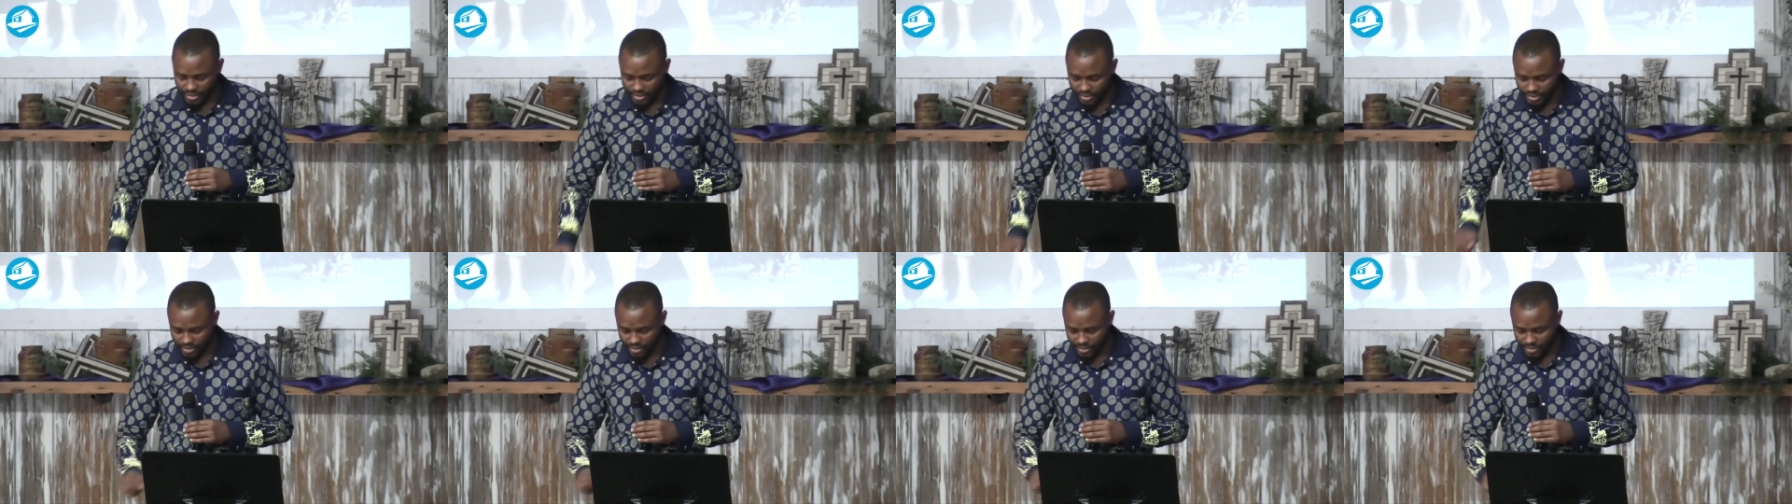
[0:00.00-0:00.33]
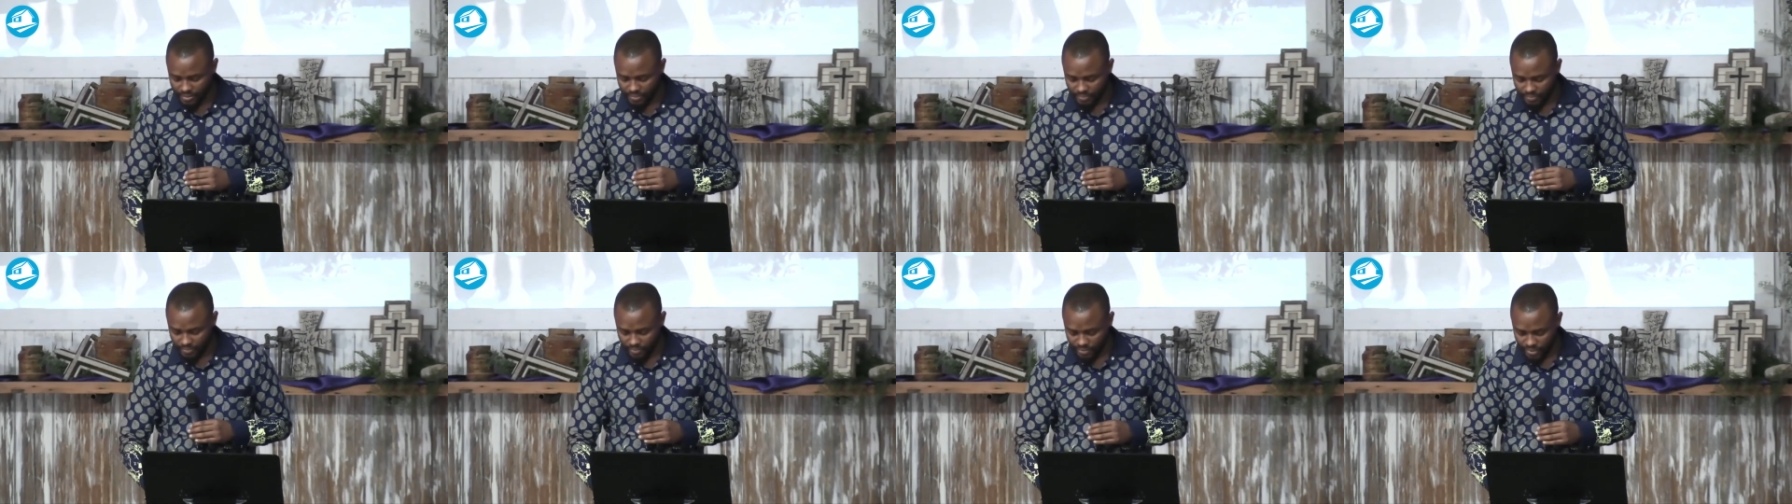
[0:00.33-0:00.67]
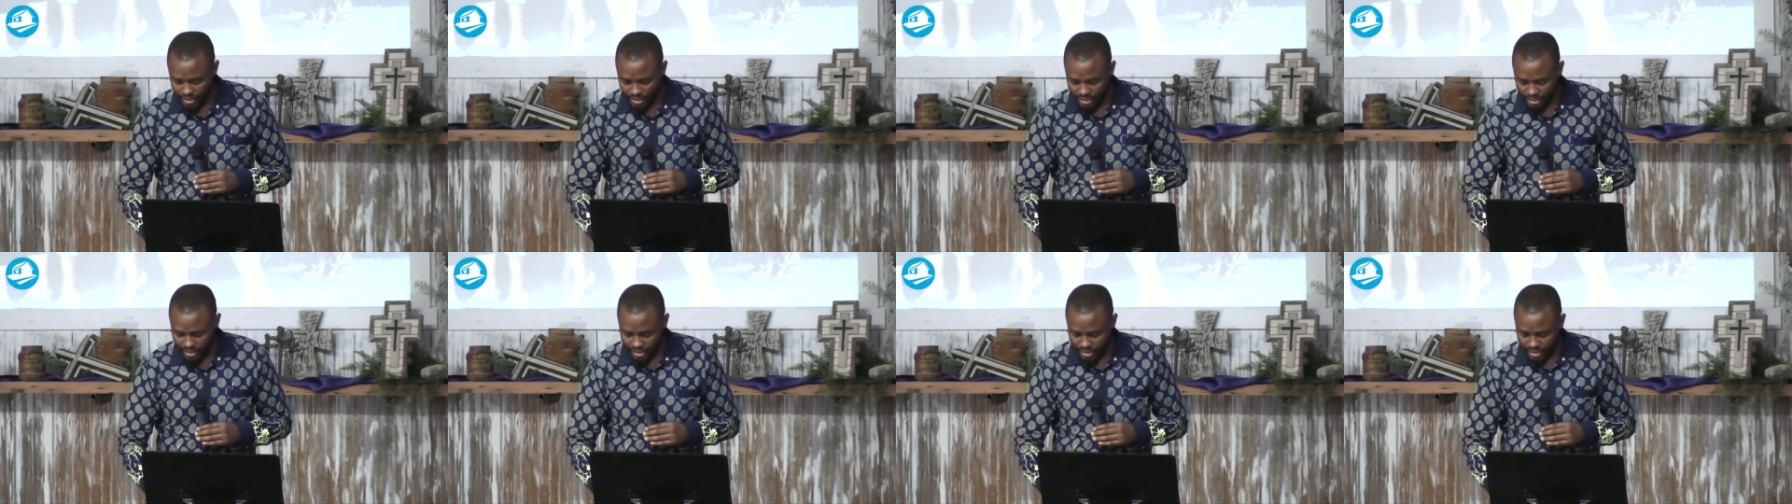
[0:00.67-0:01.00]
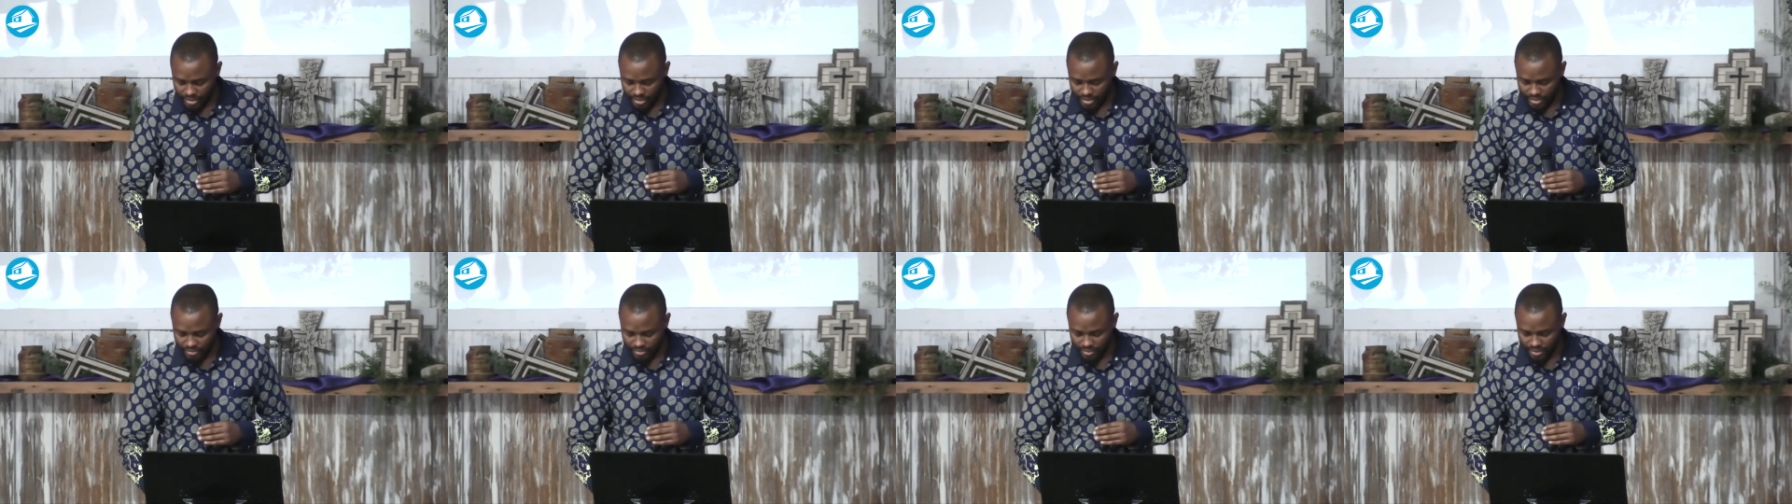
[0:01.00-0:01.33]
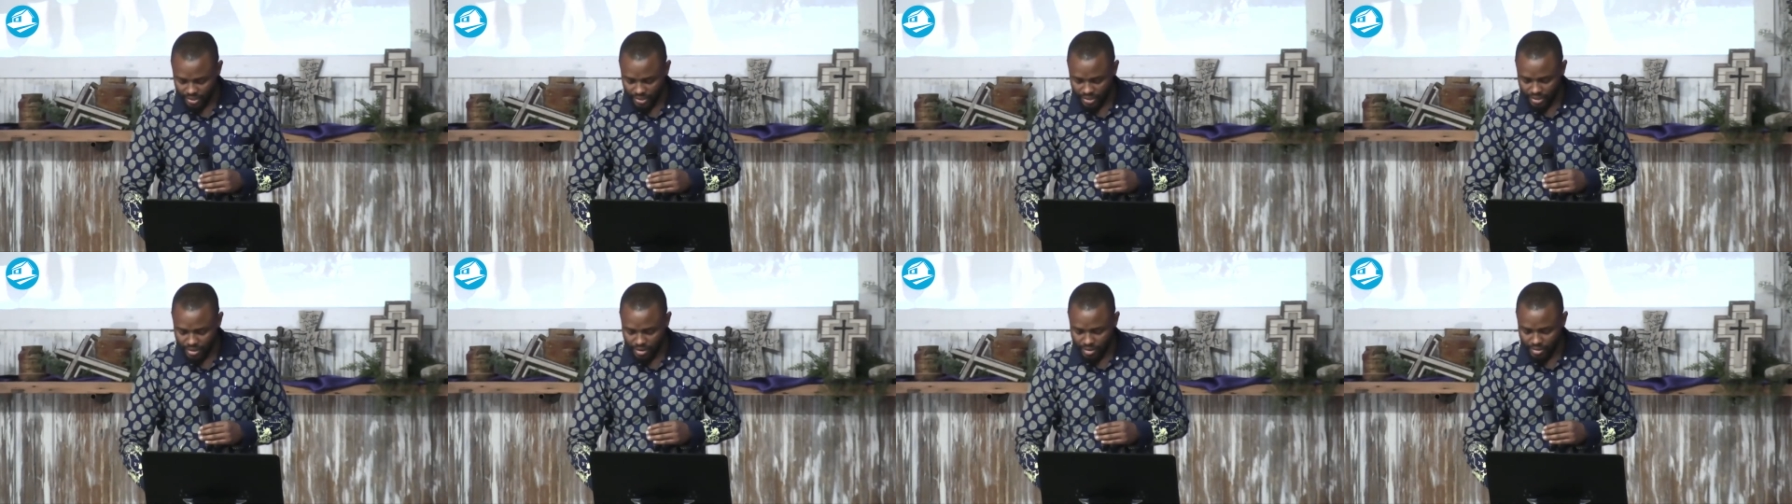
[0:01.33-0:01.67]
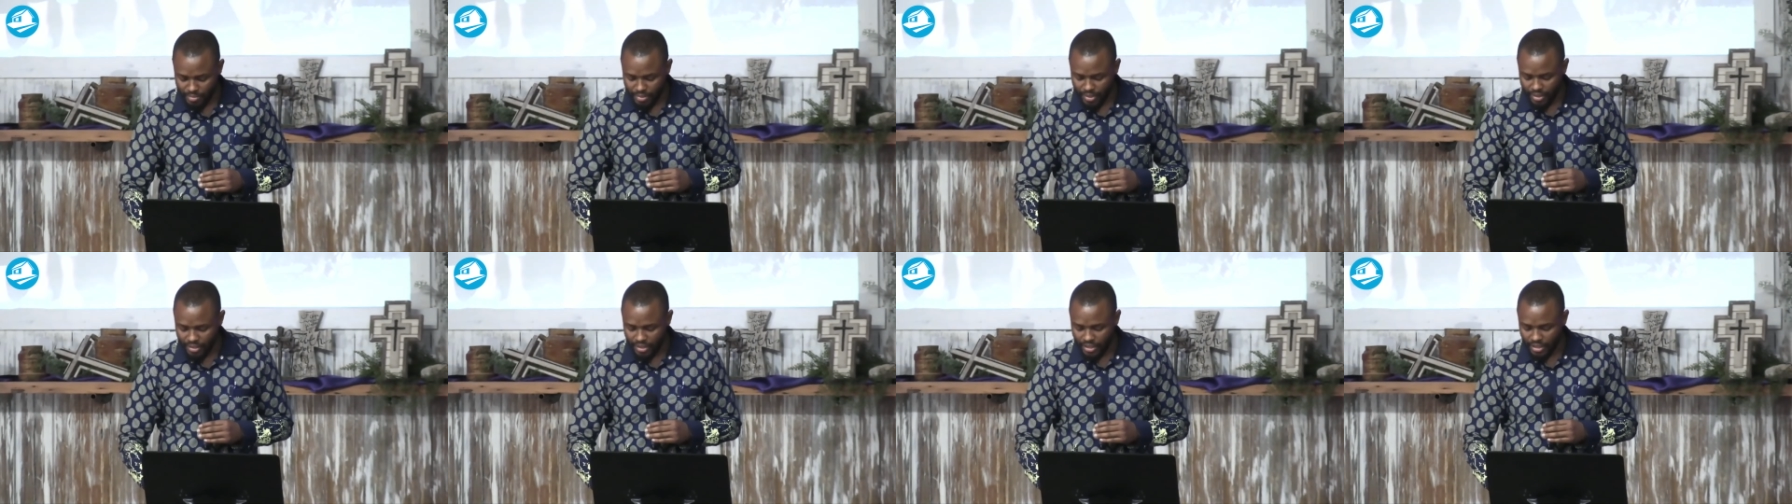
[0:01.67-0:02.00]
So it's very
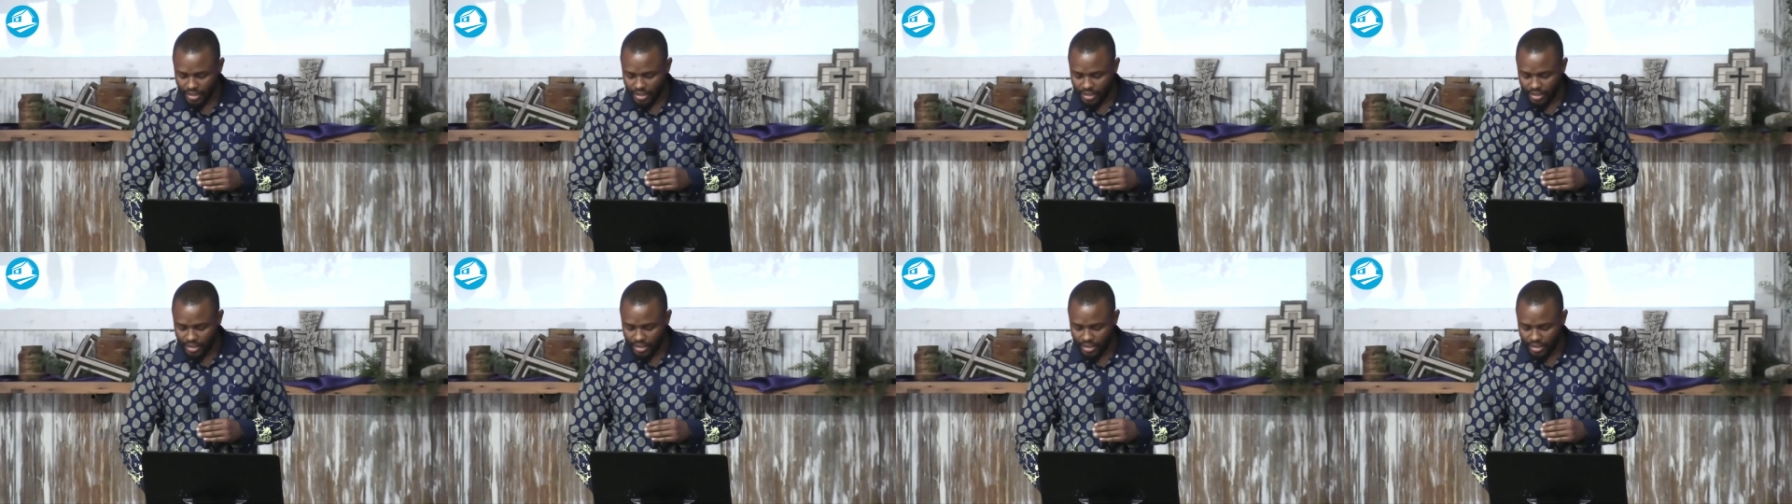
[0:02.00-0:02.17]
common.